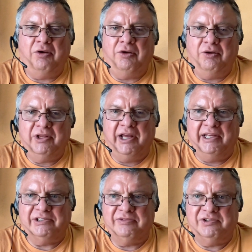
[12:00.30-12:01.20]
all
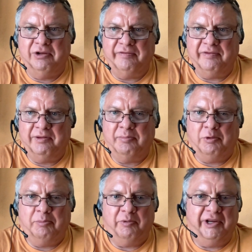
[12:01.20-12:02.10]
kinds of stuff in the
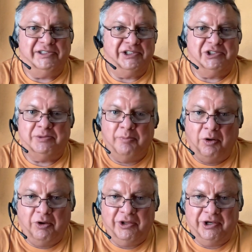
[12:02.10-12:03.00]
pulpery. It's a
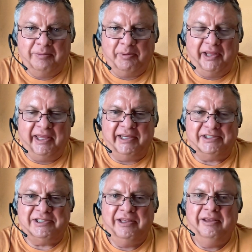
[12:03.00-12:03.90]
small little
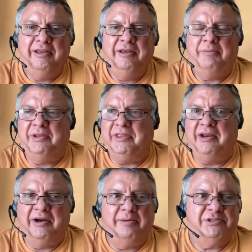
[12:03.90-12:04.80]
place, but
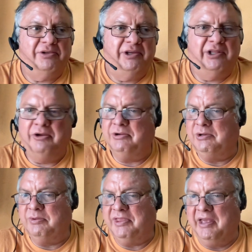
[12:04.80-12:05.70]
they are absolutely
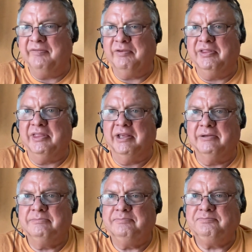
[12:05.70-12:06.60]
loaded with
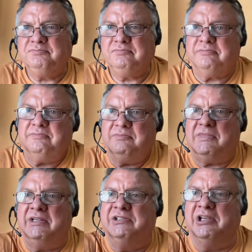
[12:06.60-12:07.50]
everything.
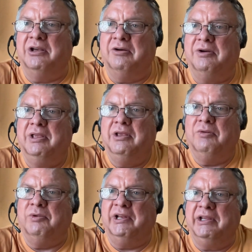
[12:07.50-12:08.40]
So
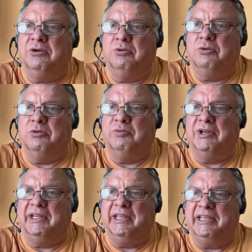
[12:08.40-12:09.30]
really cool,
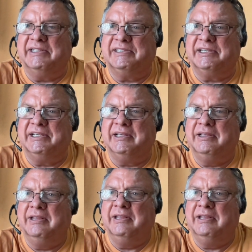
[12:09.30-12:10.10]
really easy,